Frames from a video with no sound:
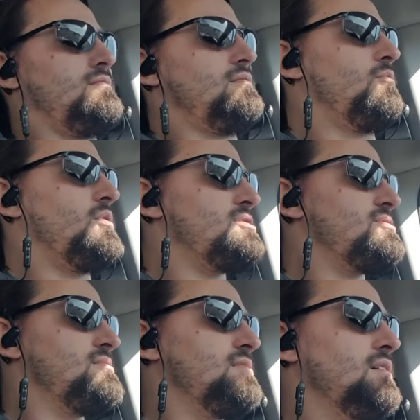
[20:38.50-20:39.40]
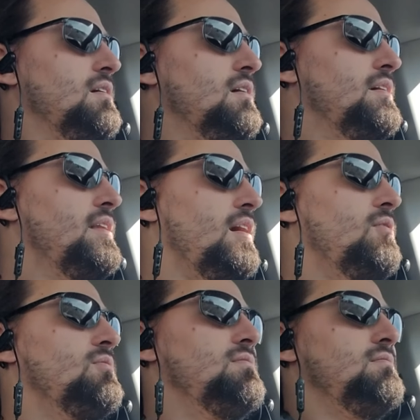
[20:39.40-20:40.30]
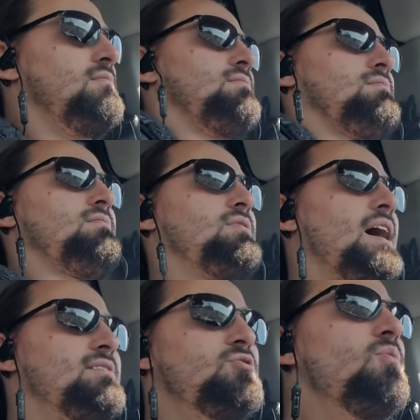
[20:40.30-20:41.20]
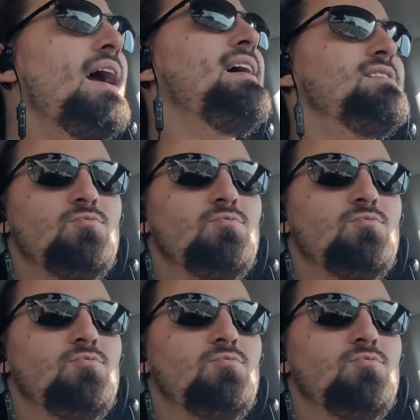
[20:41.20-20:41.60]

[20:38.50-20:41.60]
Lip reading: Which, you know, you've got 2 hands, why